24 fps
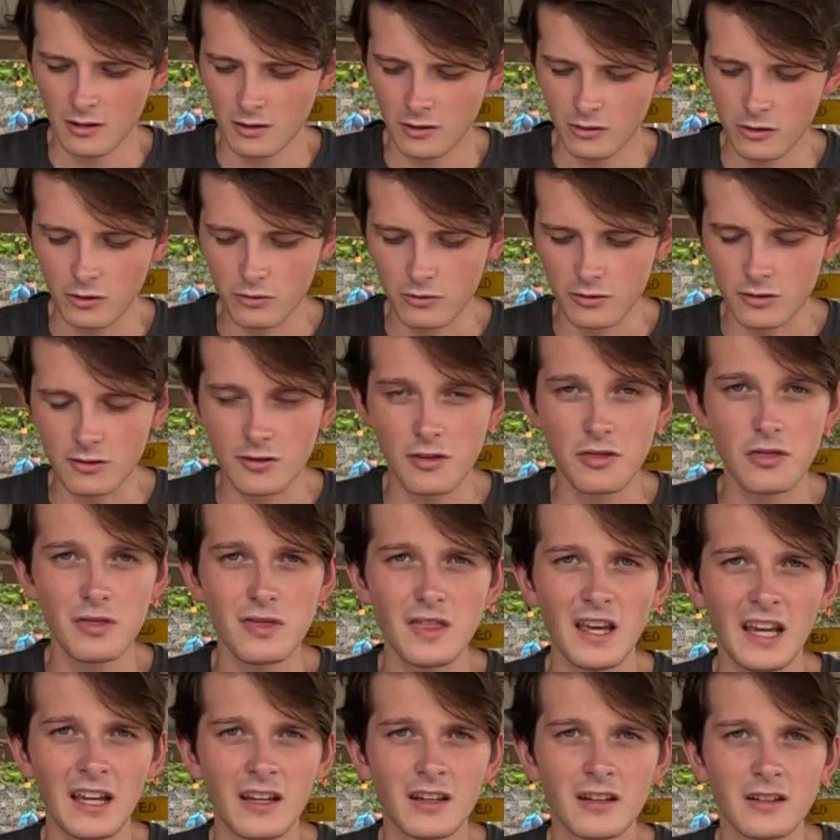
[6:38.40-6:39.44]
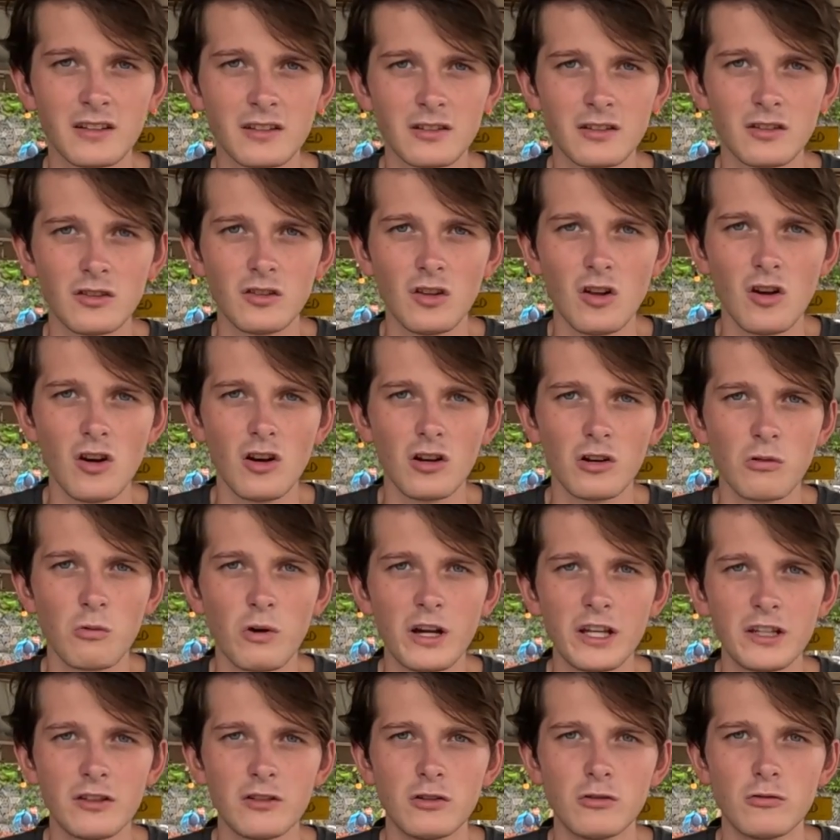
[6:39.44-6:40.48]
those thick, long
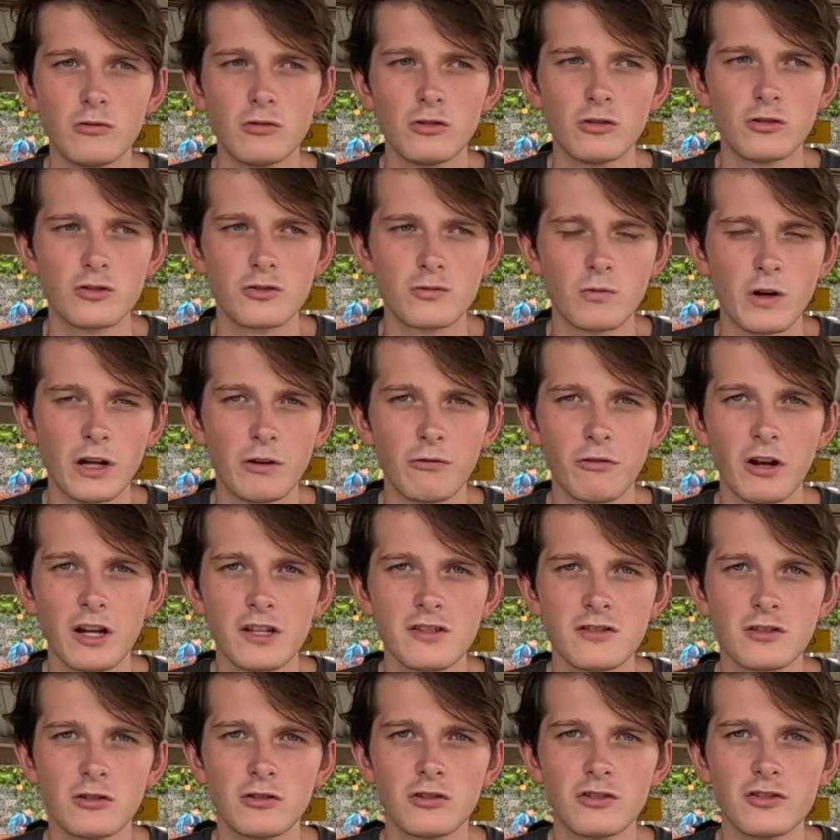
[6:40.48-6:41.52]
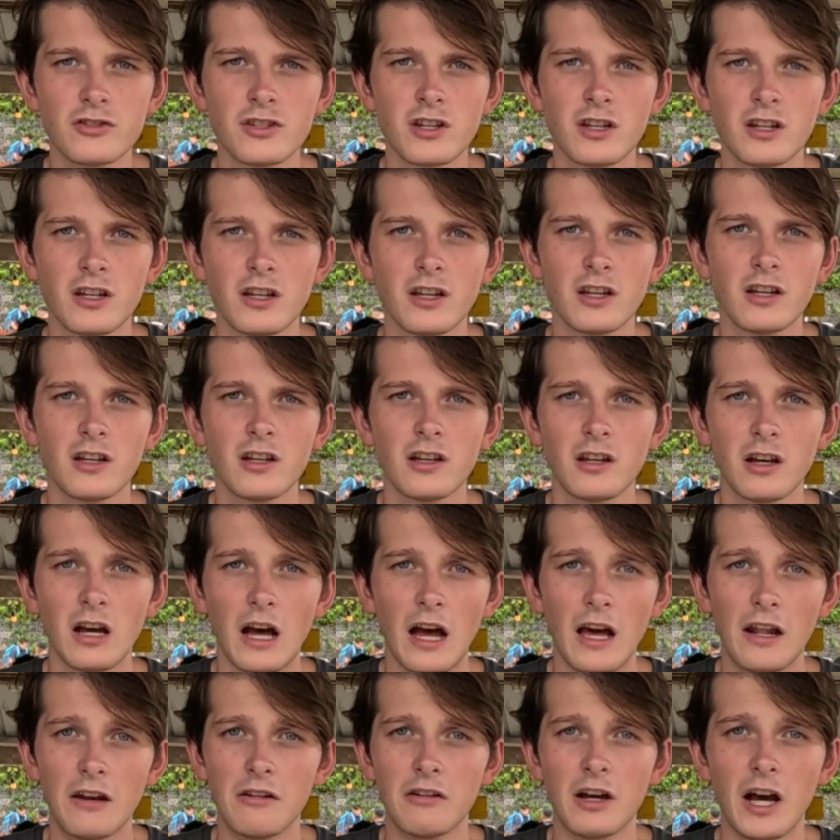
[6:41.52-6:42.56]
white noodles, white rice noodles.
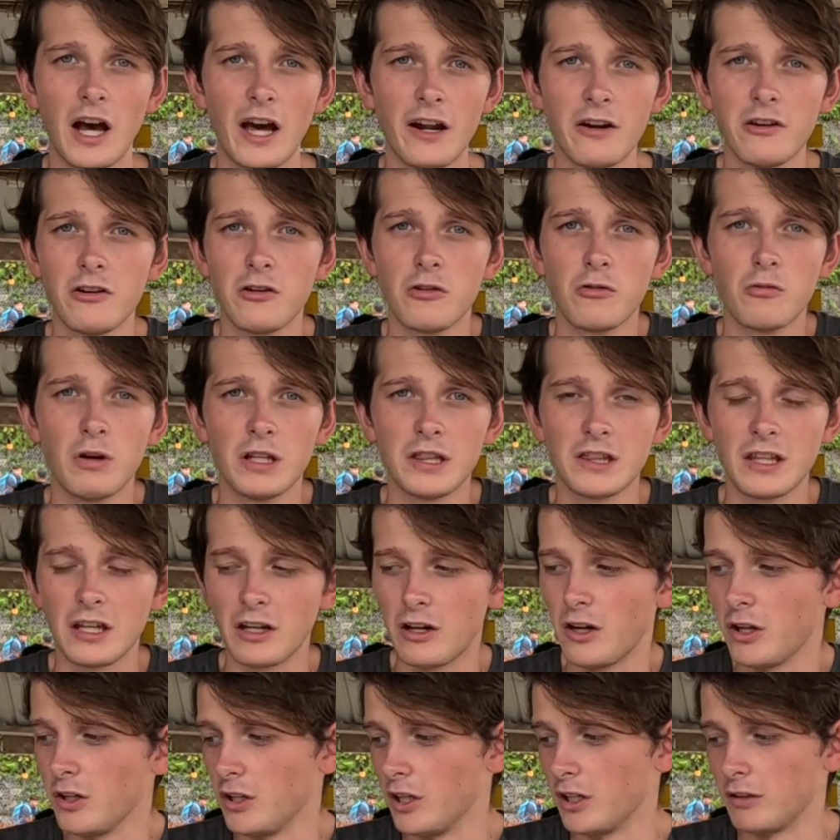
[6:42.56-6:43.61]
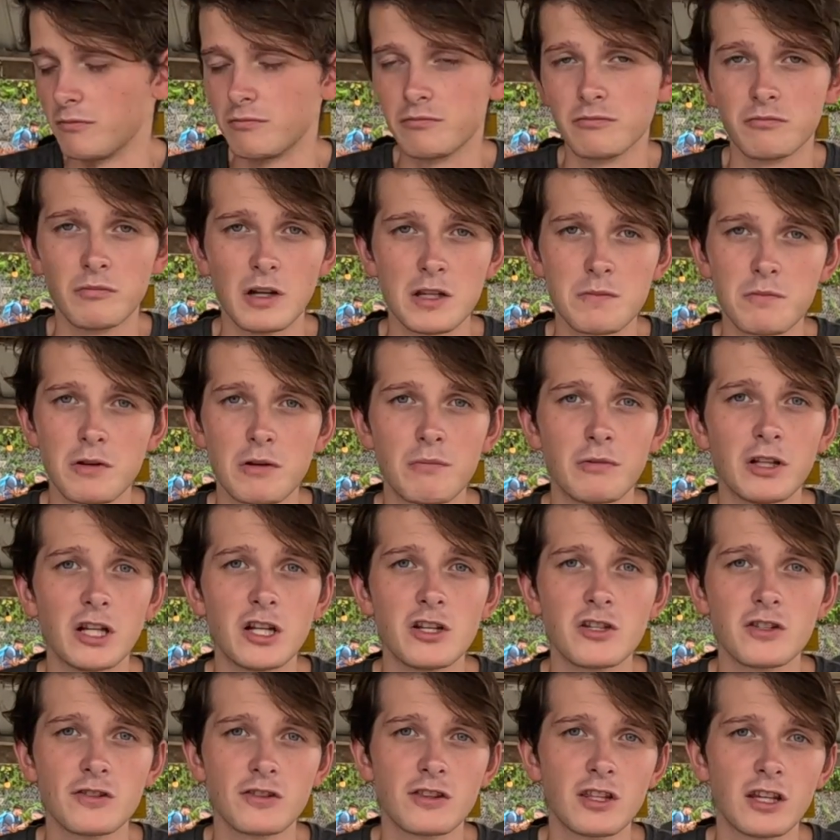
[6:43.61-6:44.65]
I don't know what they are. Like, it must be a
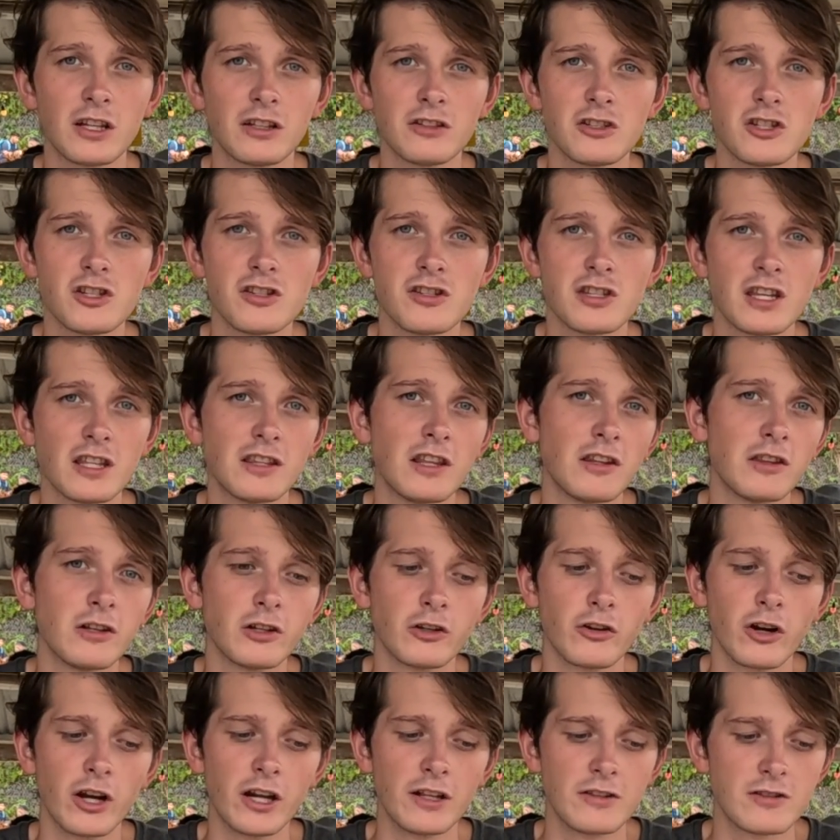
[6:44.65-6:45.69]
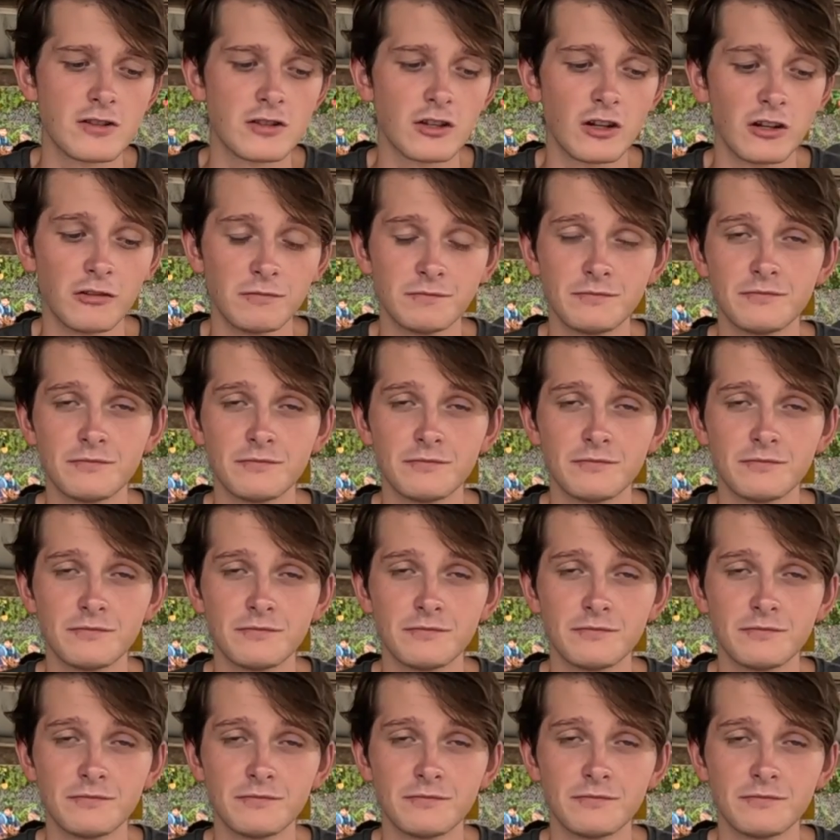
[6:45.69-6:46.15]
Malaysian thing. She said that they're great. So,